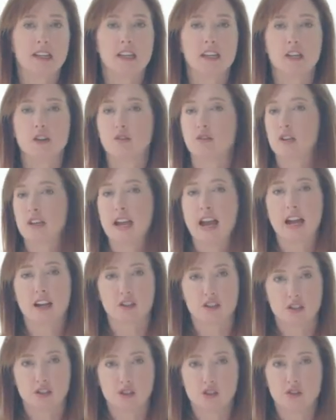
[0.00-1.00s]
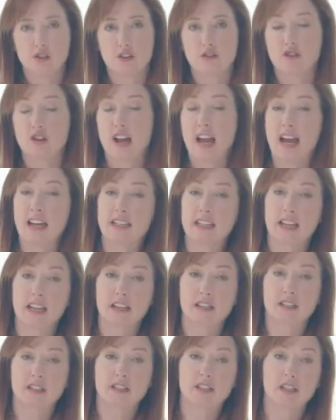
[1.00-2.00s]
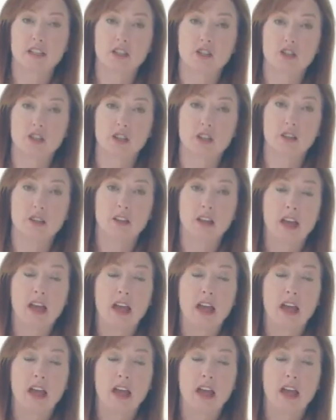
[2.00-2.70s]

any reactions you've ever had to anesthesia,